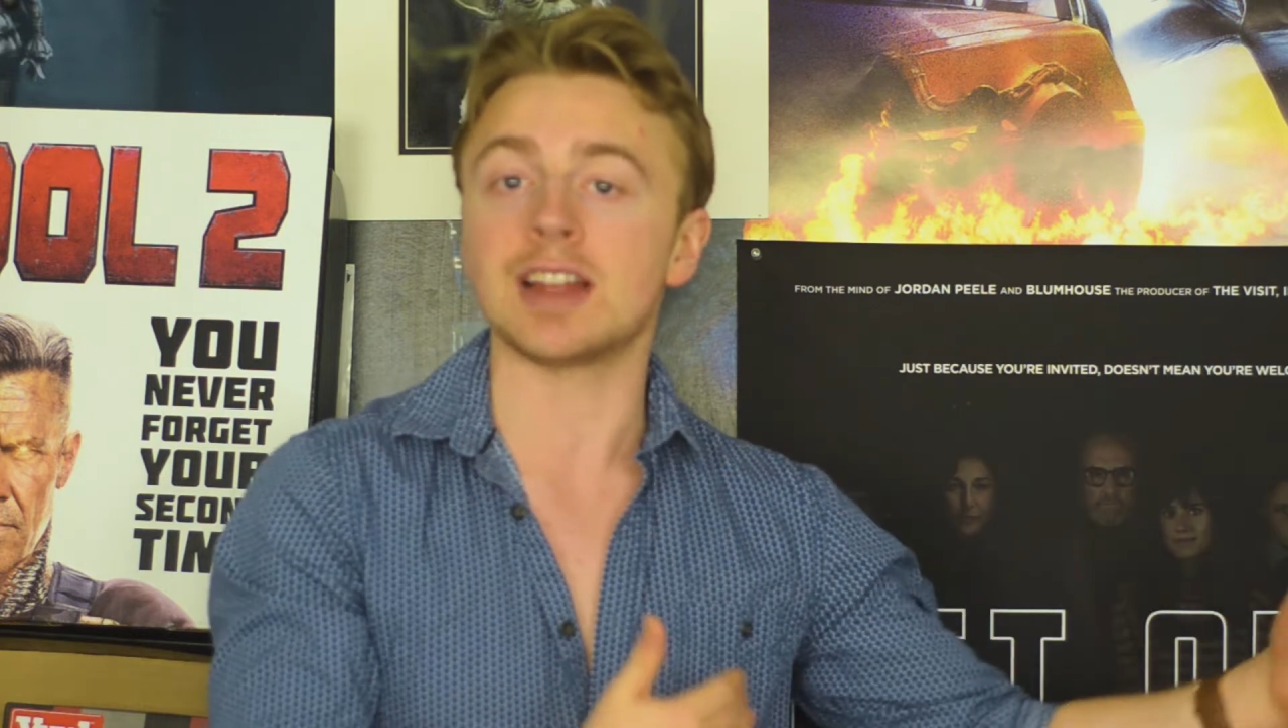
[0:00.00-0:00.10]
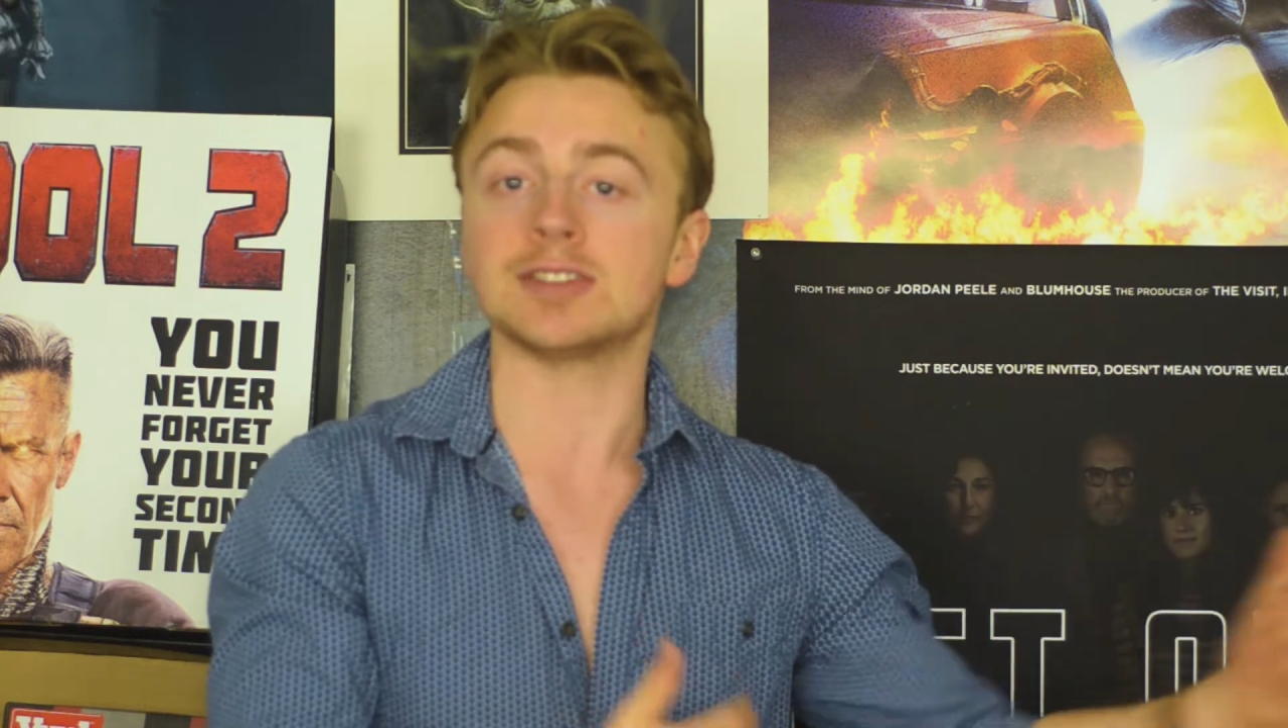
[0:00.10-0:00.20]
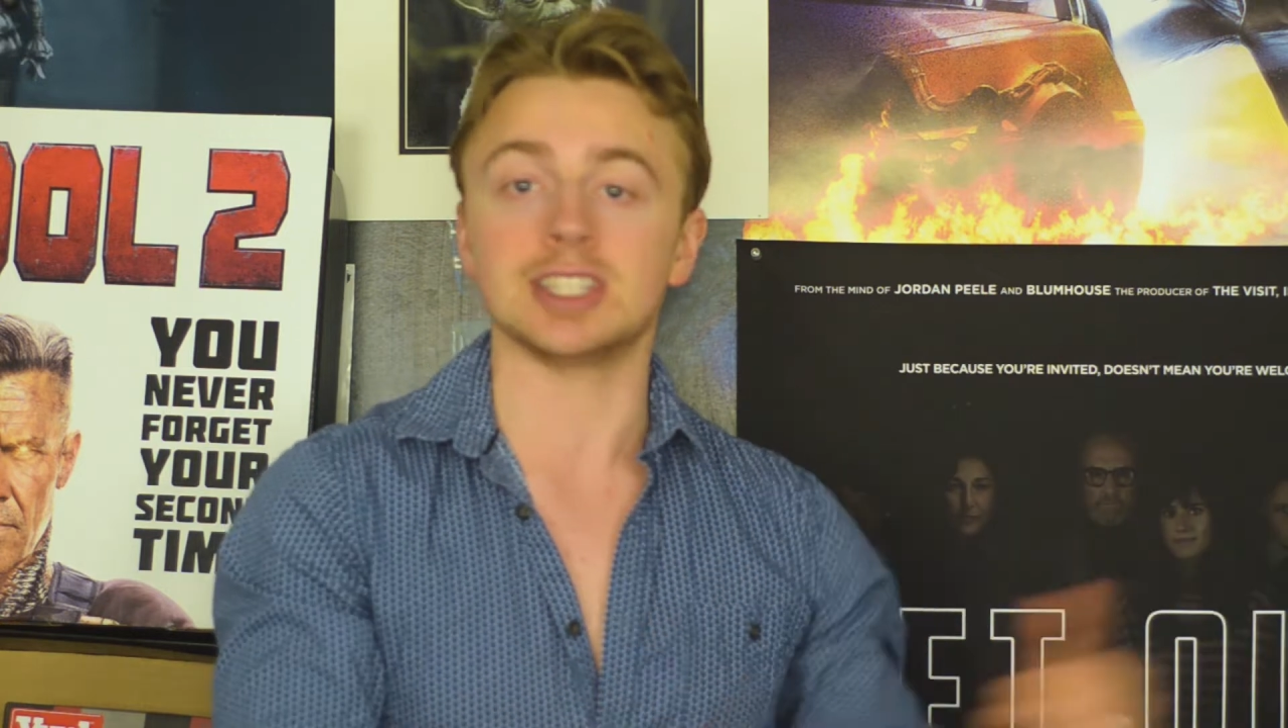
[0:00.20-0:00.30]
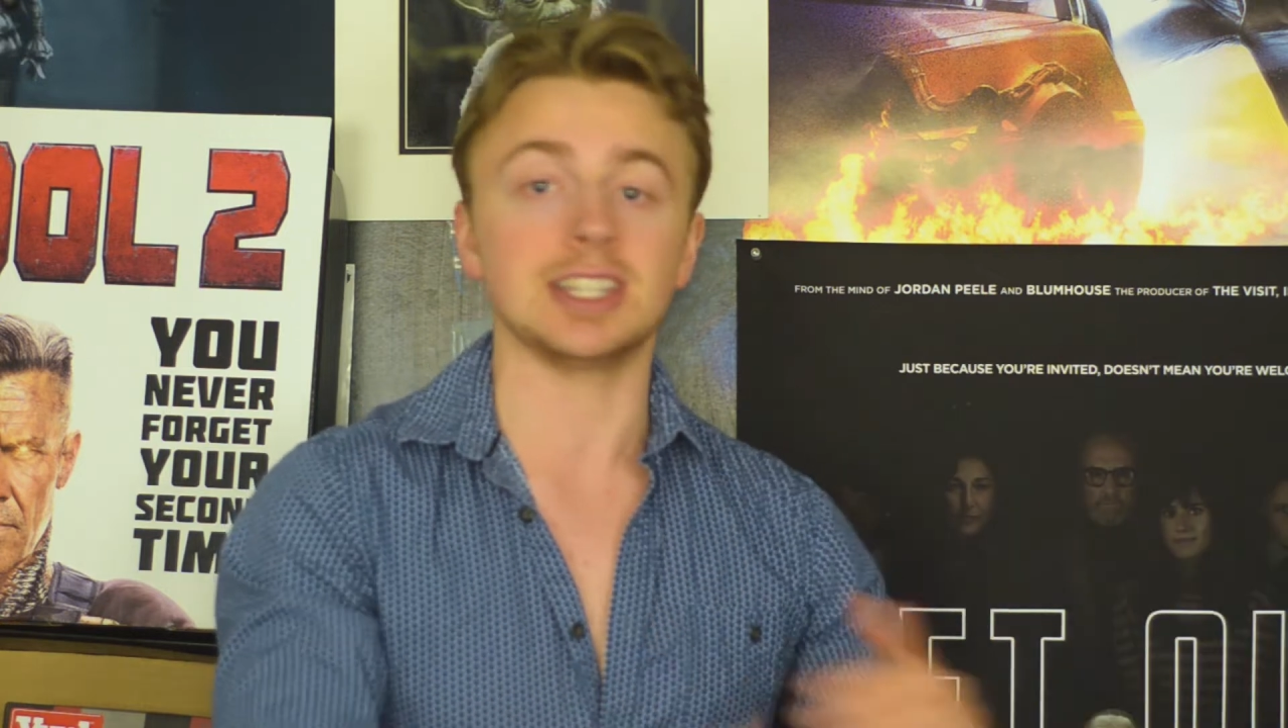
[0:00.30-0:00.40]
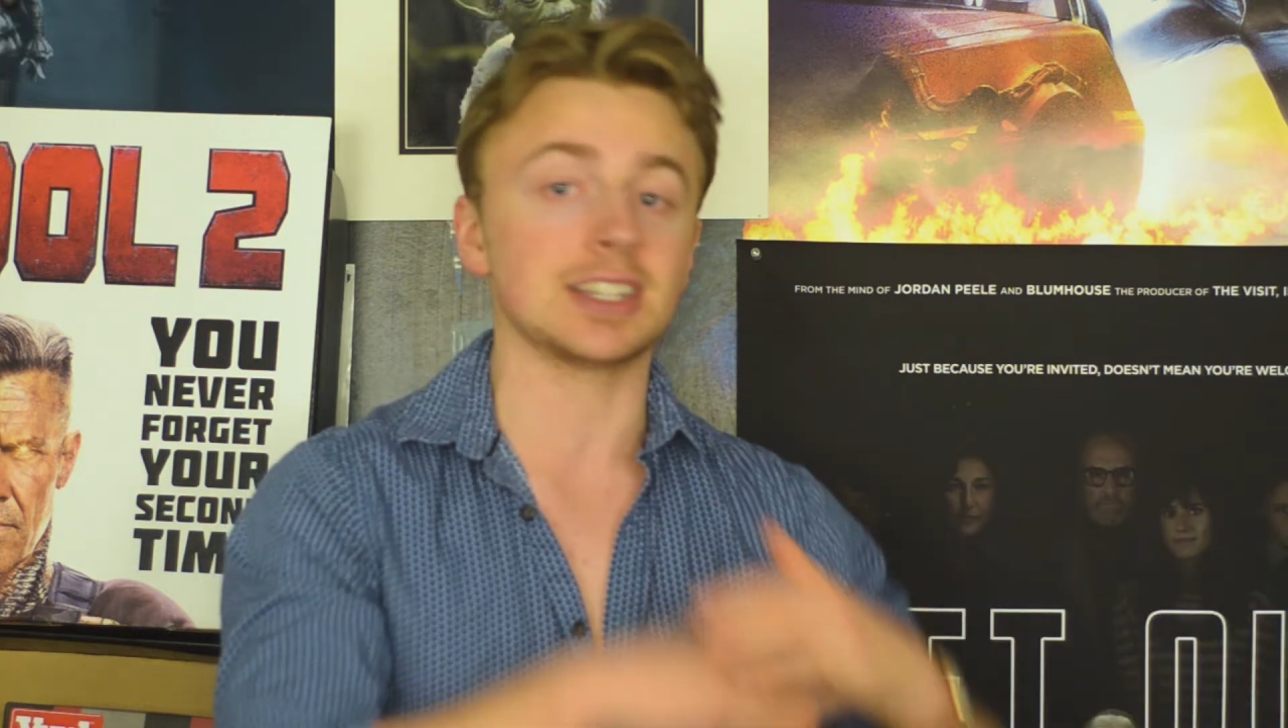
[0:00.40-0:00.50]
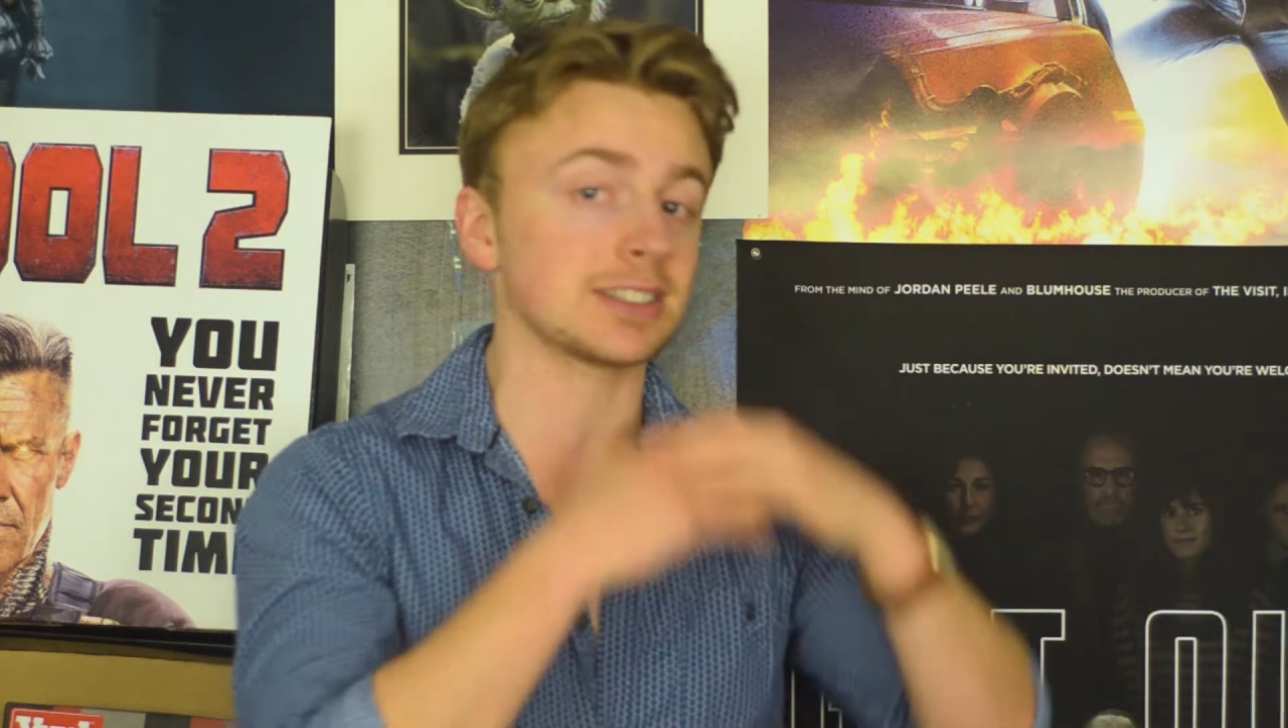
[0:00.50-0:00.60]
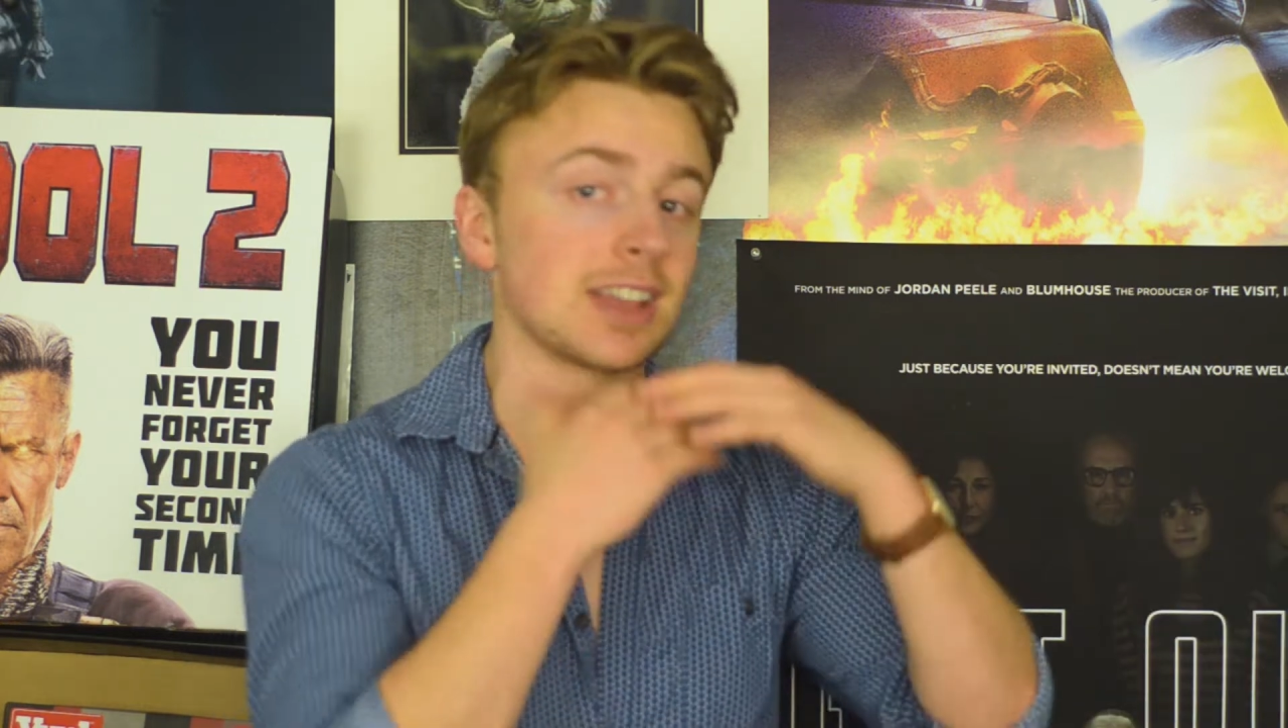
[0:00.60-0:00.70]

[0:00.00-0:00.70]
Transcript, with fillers: I've seen because